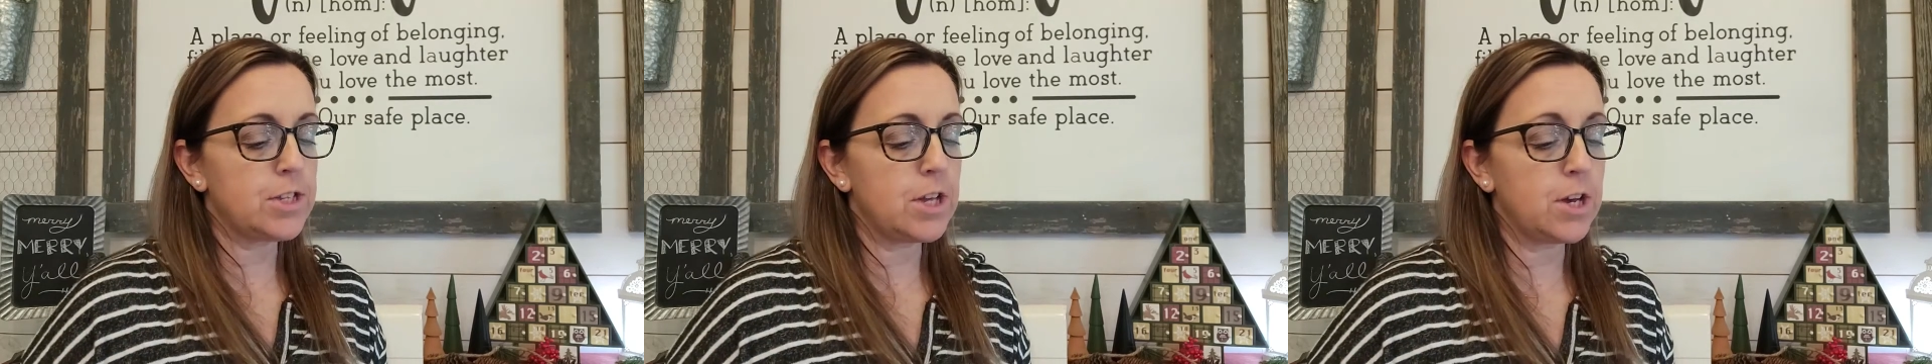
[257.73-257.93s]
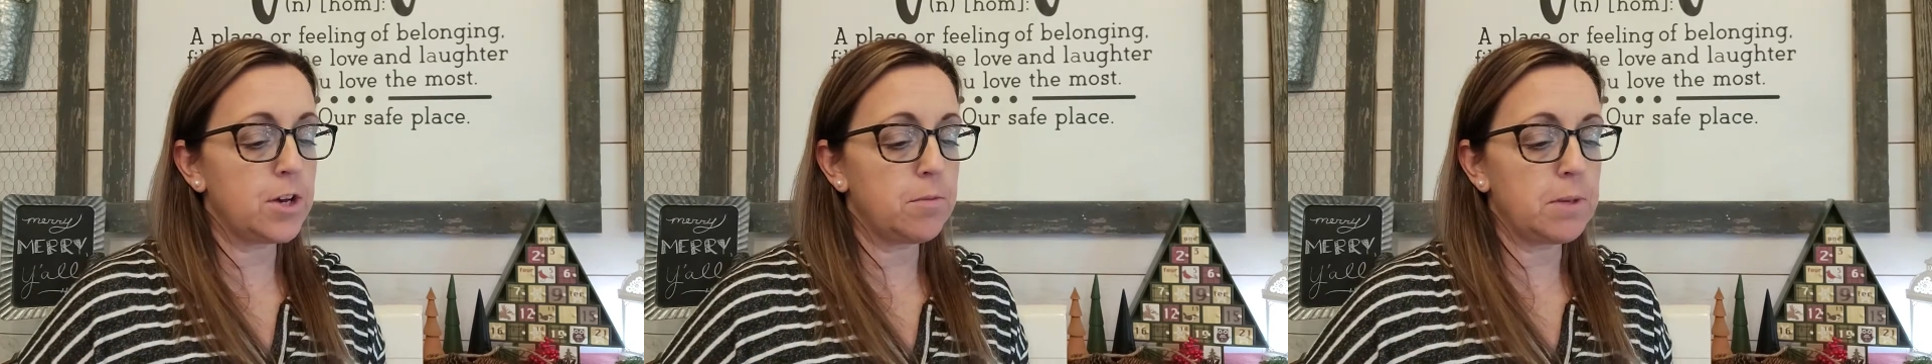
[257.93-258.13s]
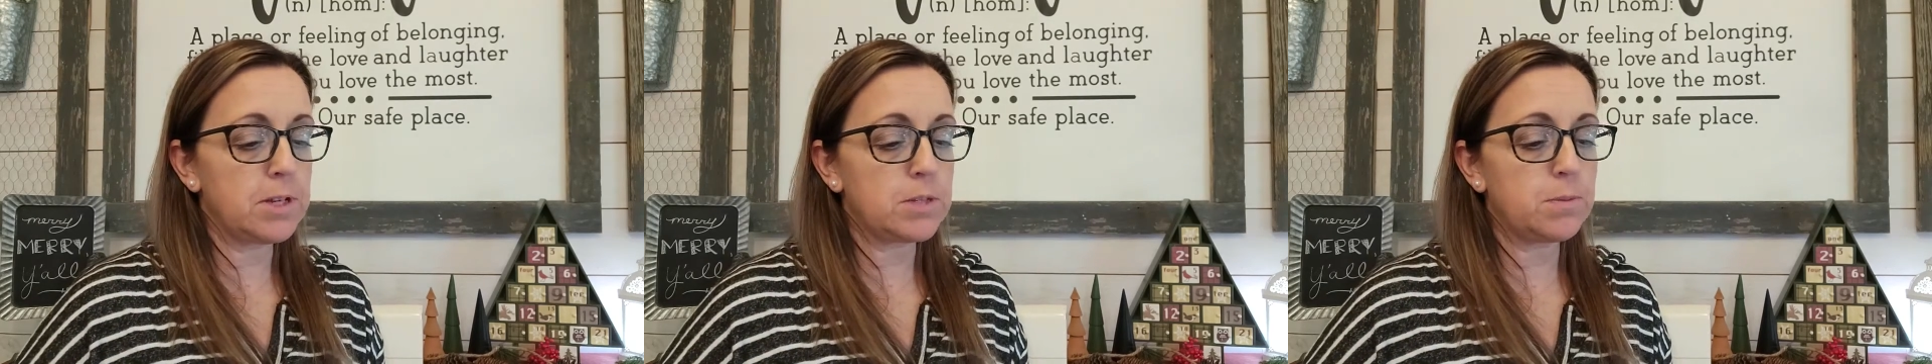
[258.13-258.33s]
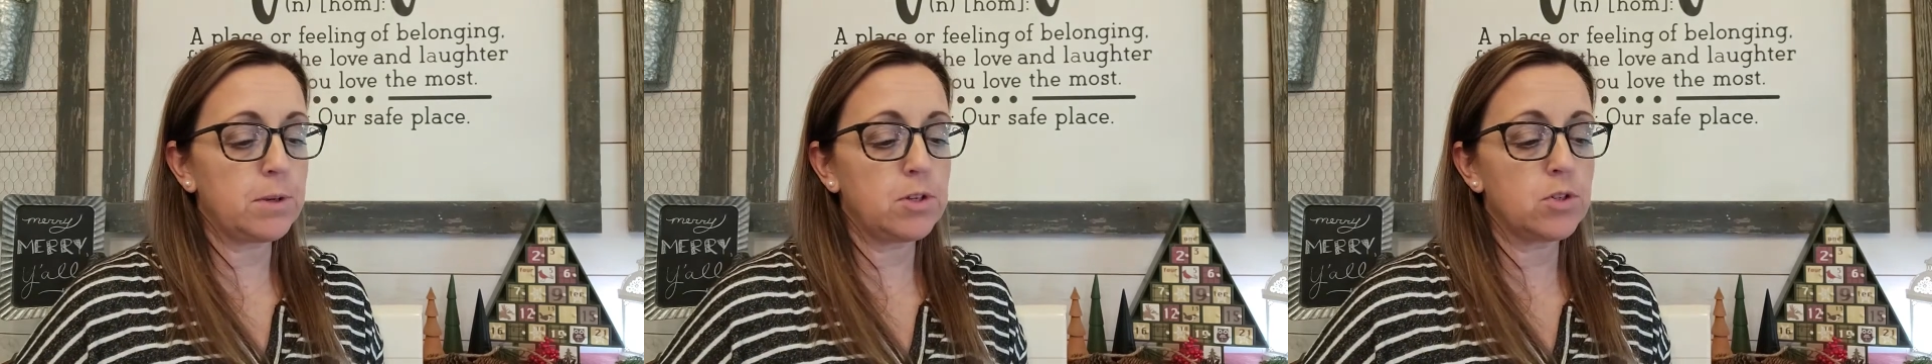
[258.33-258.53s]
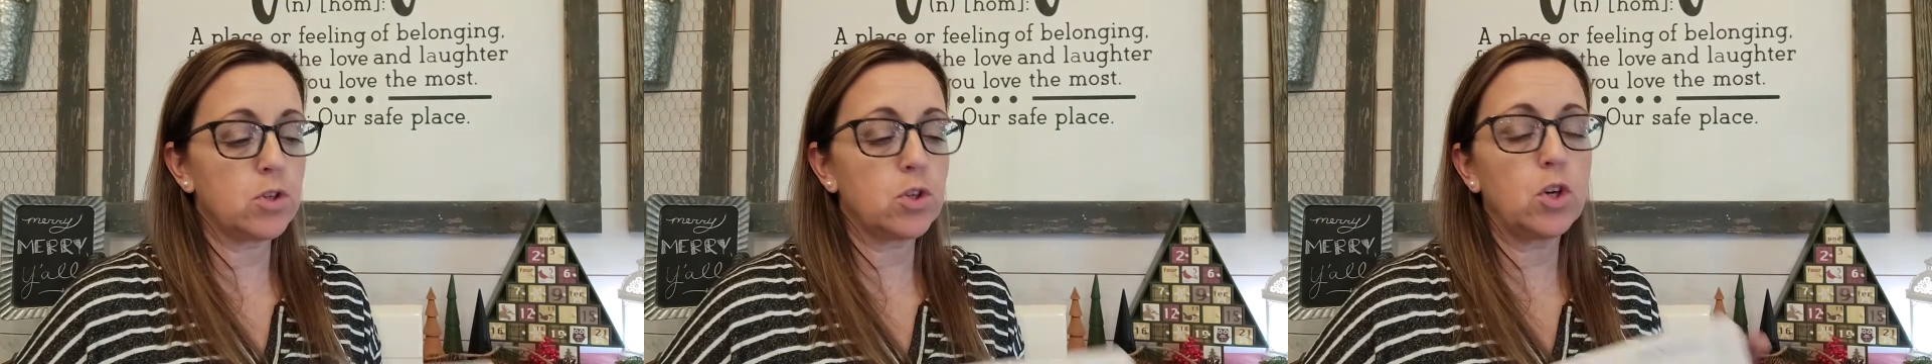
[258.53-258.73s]
so my
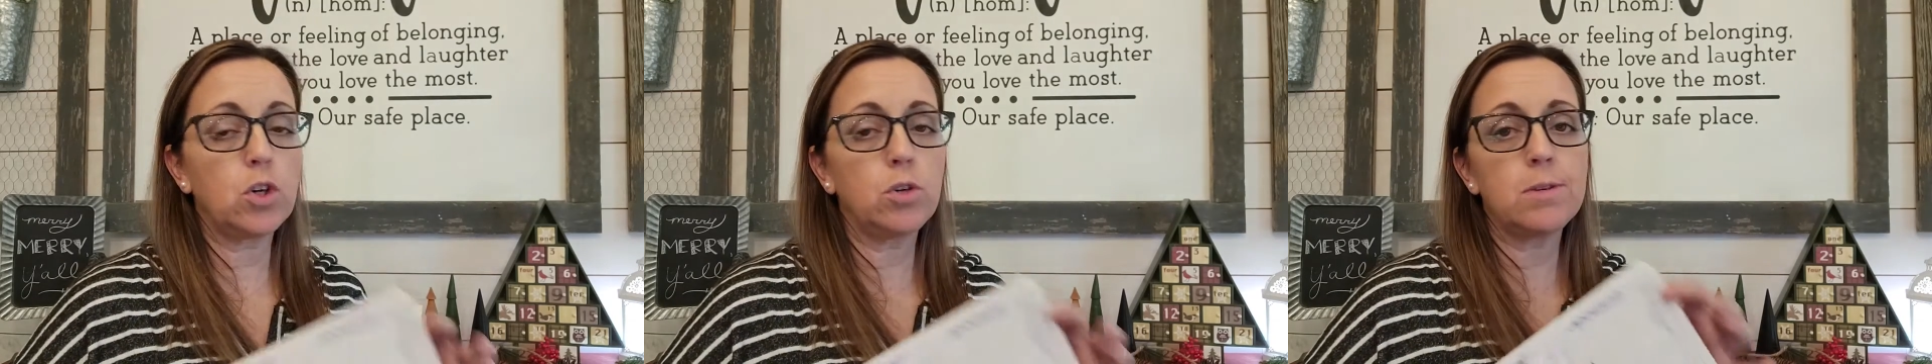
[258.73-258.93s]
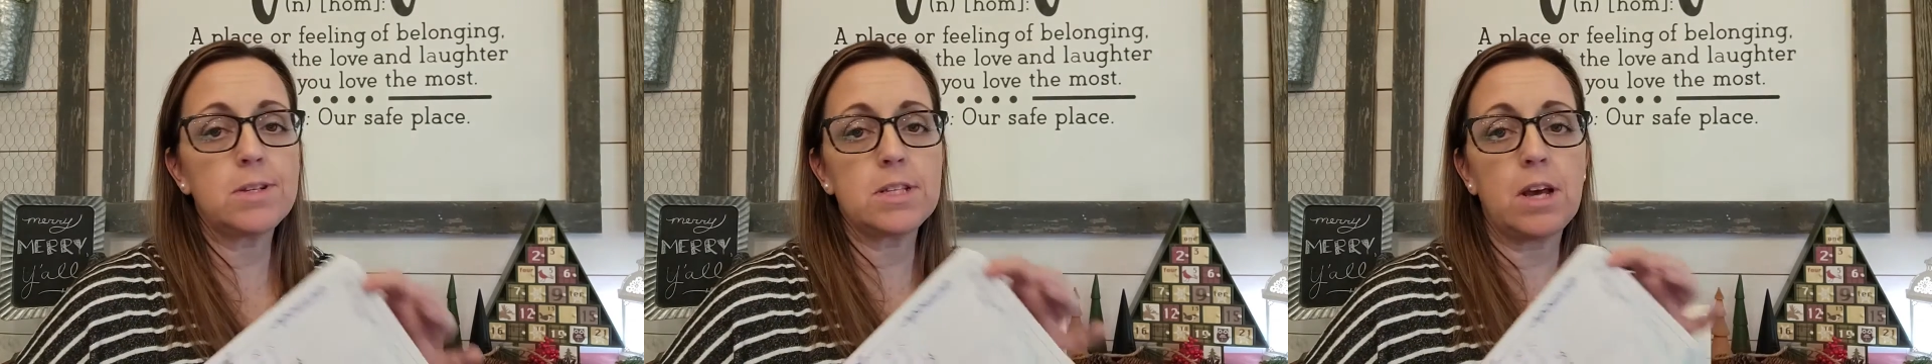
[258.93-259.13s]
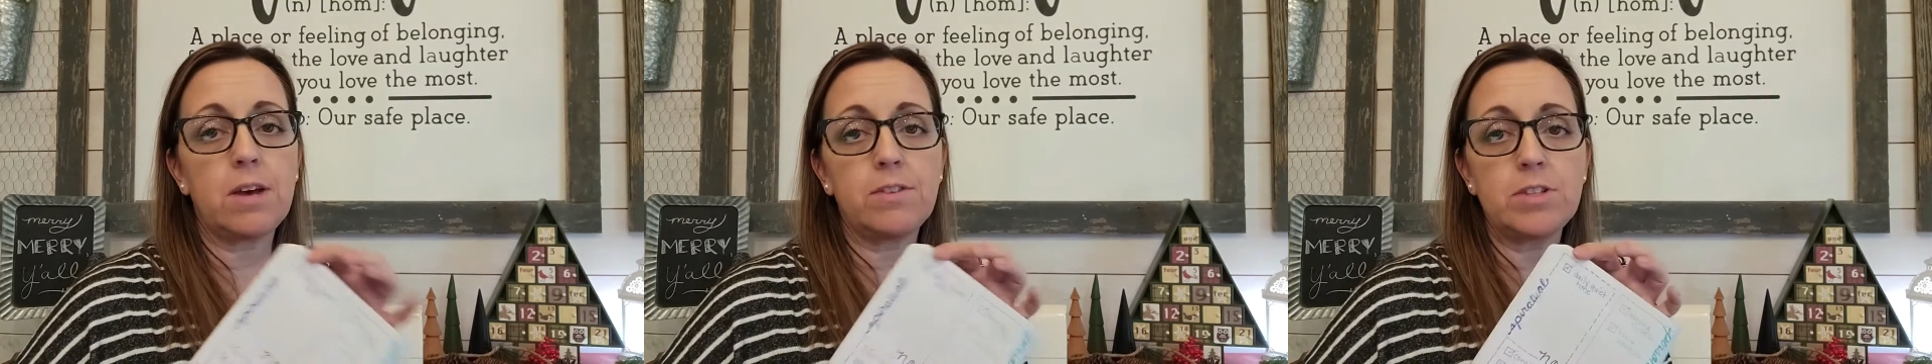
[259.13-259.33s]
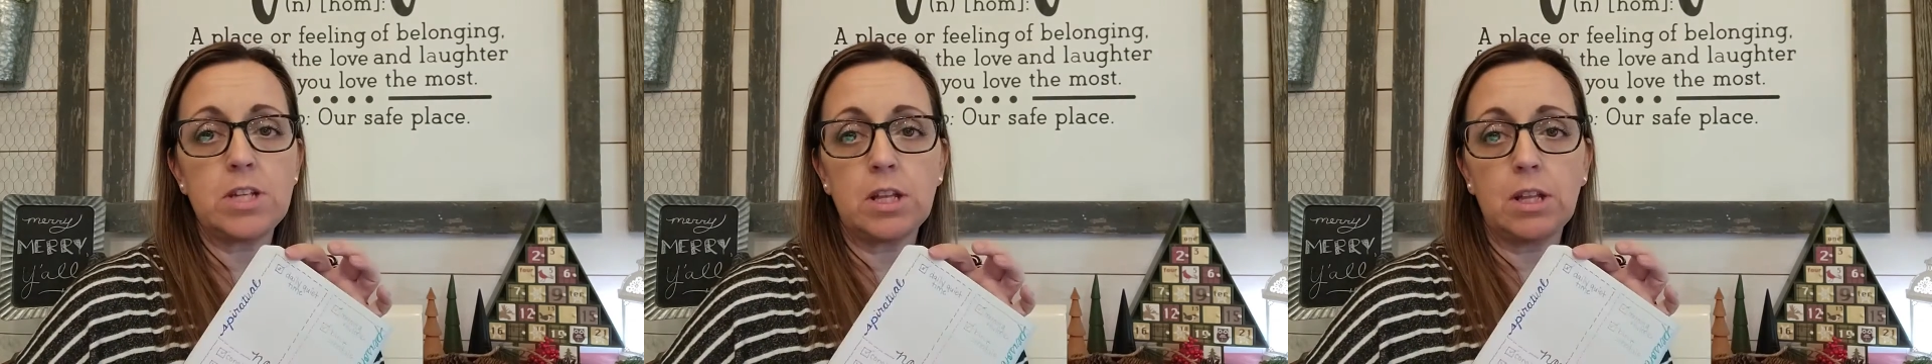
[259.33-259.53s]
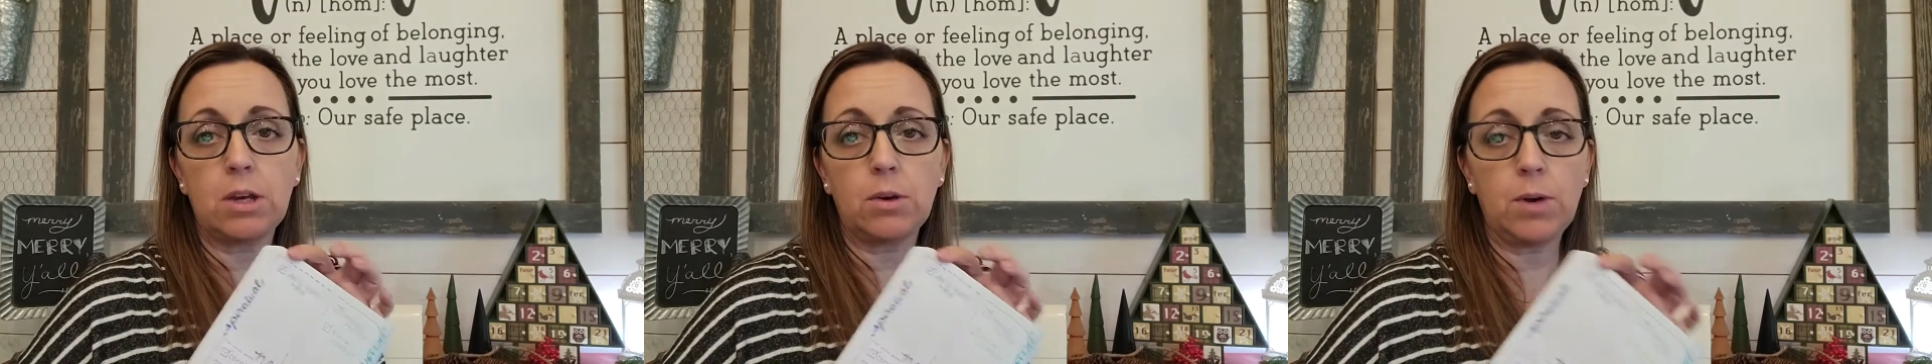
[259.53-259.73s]
spiritual goal was to have a
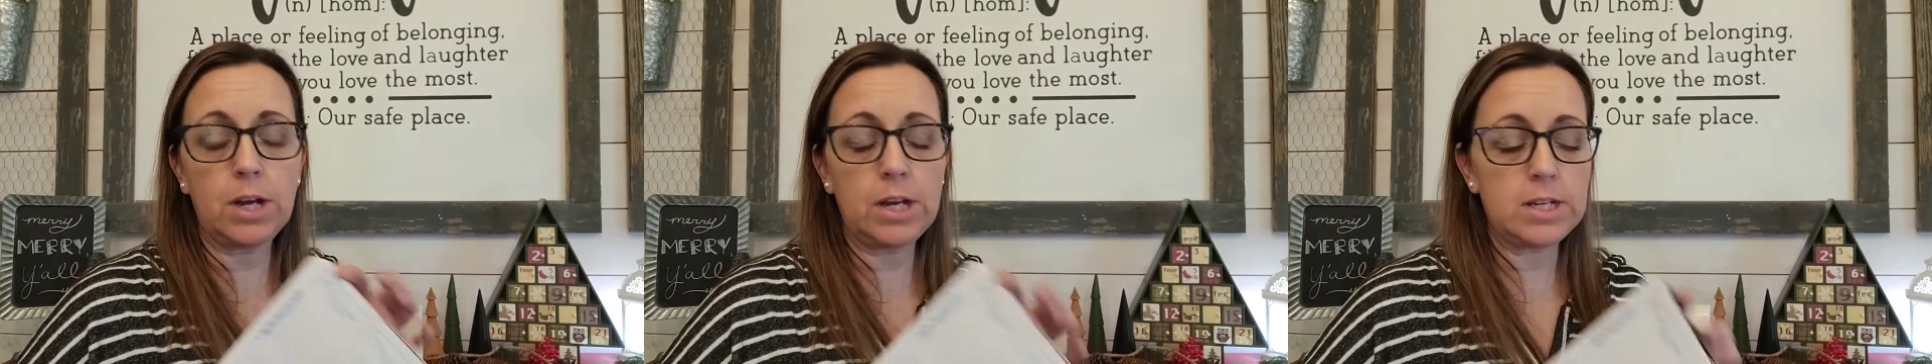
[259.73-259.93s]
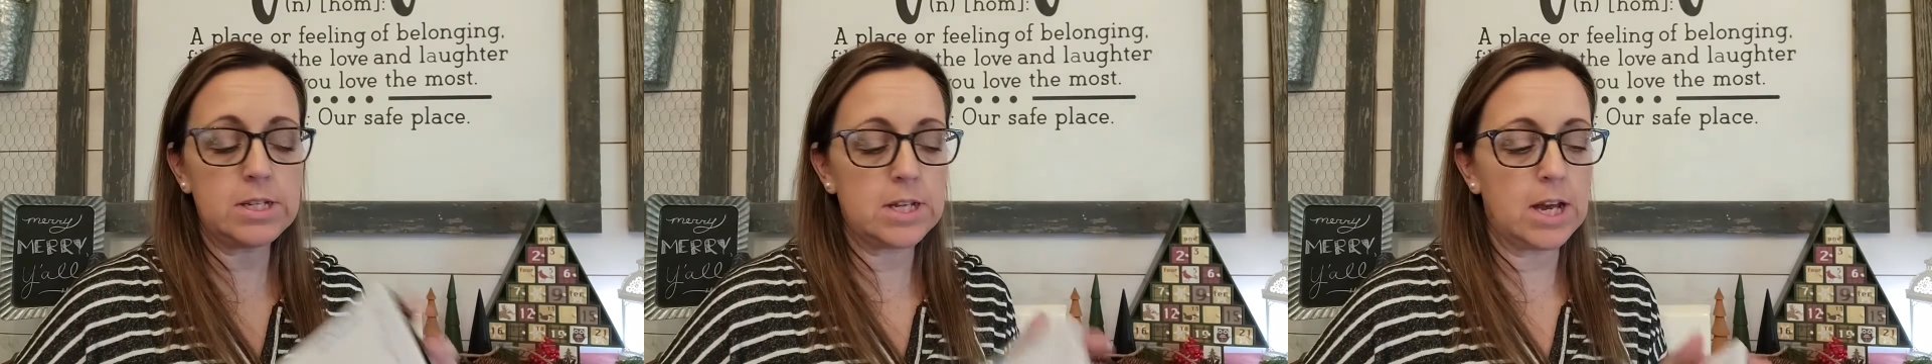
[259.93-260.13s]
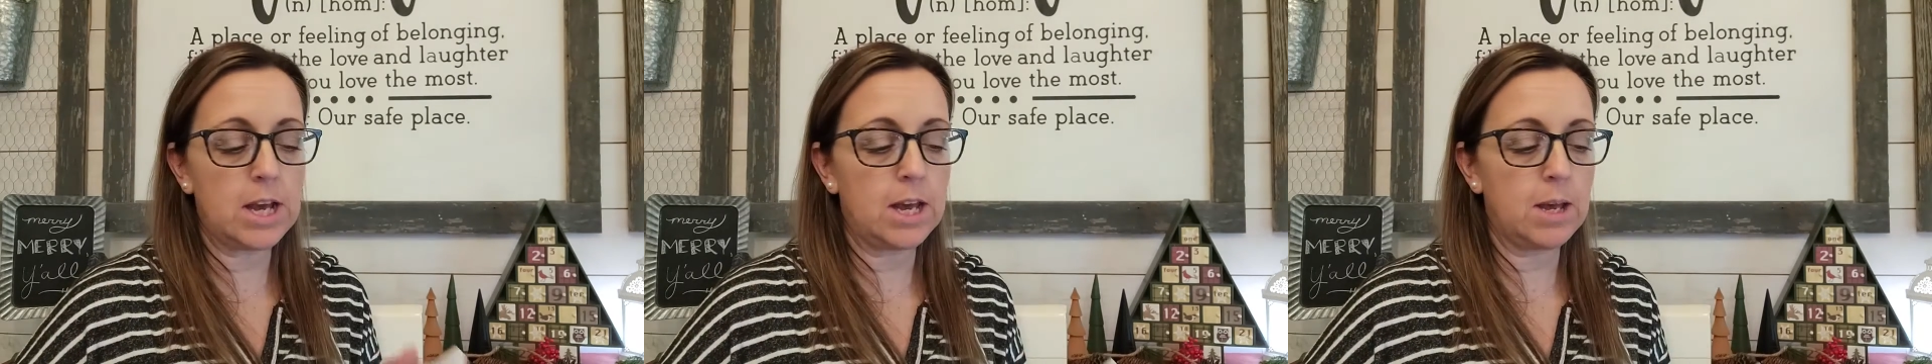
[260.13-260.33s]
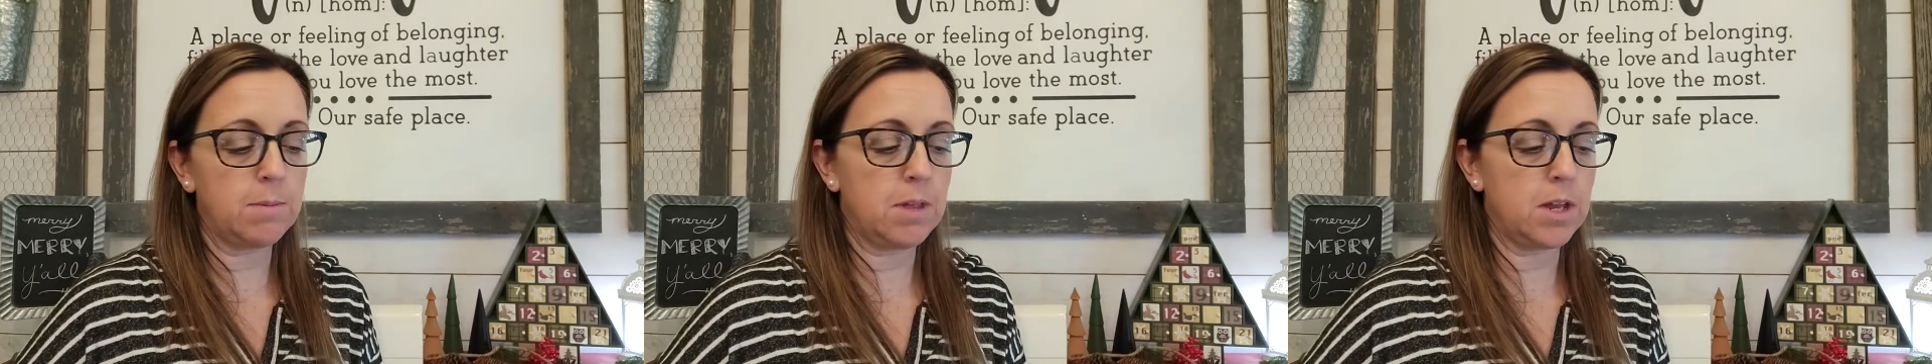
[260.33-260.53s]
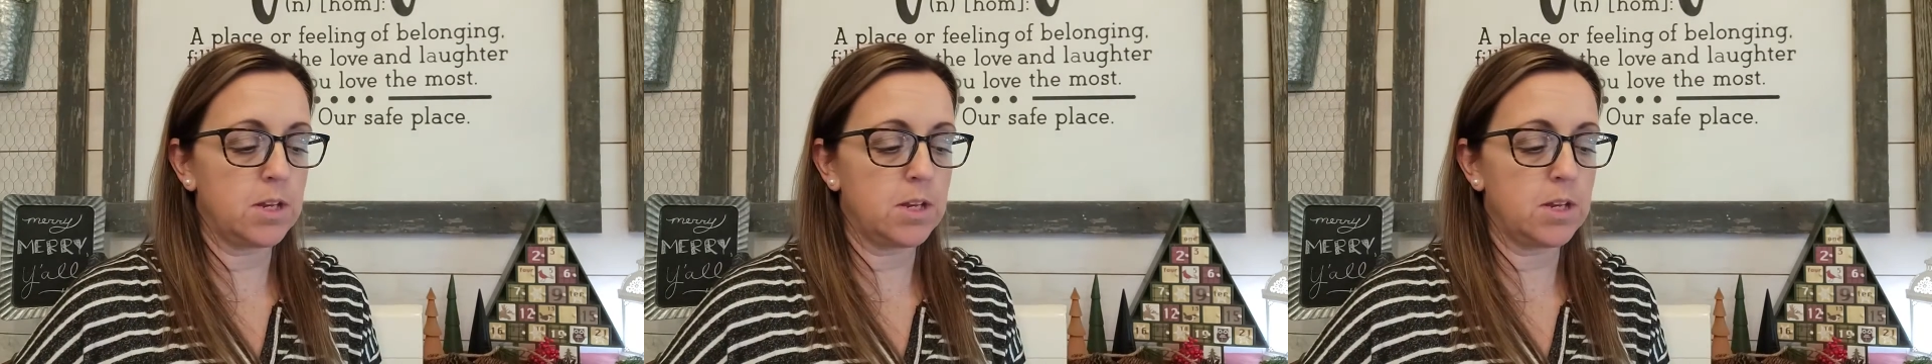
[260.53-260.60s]
daily quiet time.